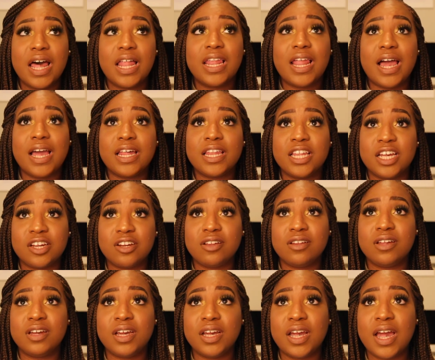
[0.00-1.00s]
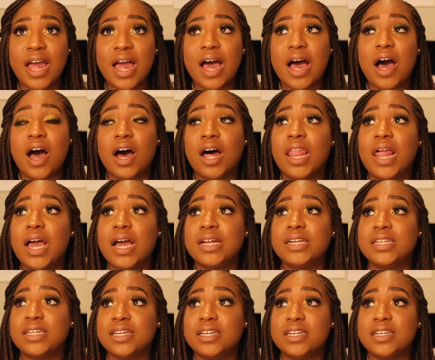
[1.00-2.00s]
Like literally all I
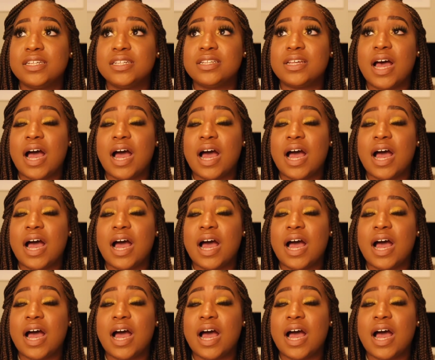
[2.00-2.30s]
did,